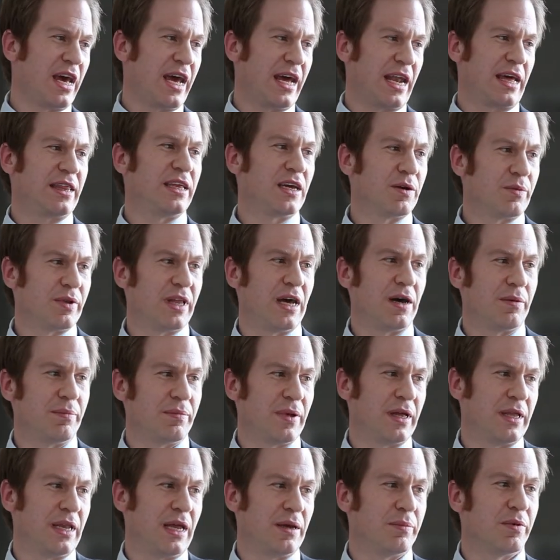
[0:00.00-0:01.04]
and I think it will
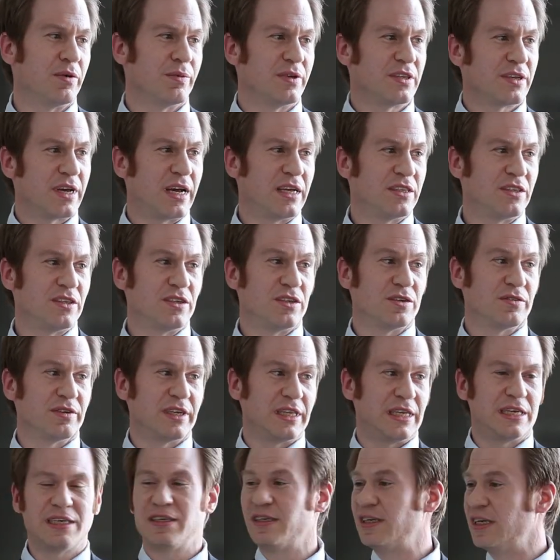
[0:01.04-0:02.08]
help enable Wisconsin to
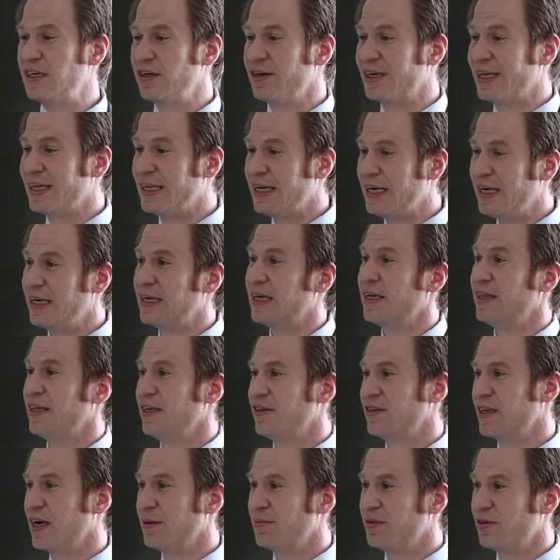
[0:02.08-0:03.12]
really continue to lead in
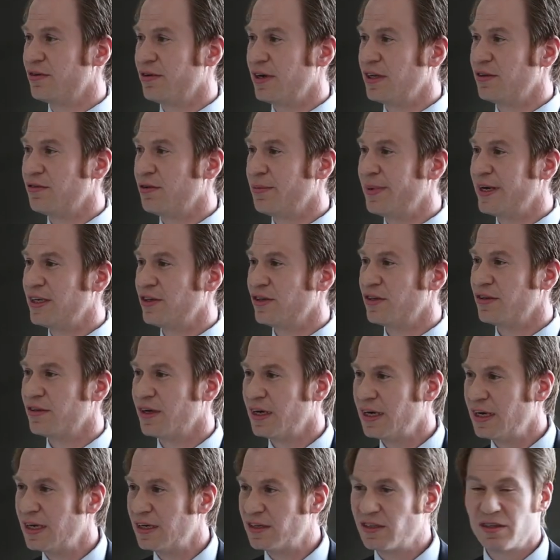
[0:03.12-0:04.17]
these types of transformations.
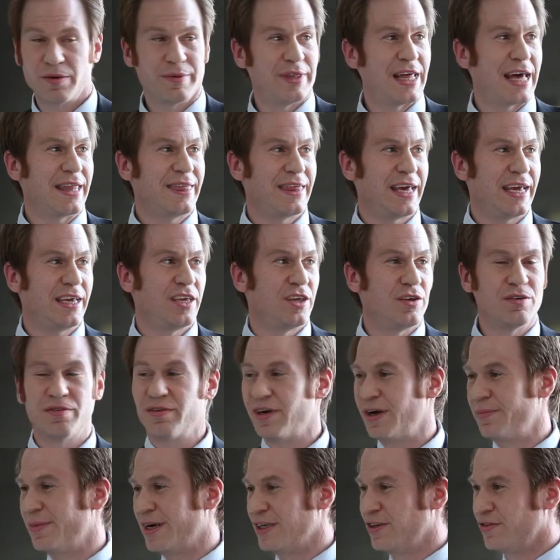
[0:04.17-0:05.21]
So with that, thank you
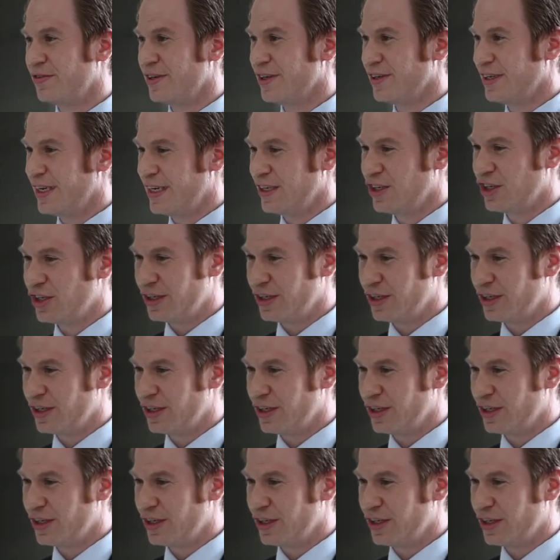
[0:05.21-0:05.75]
very much for your time.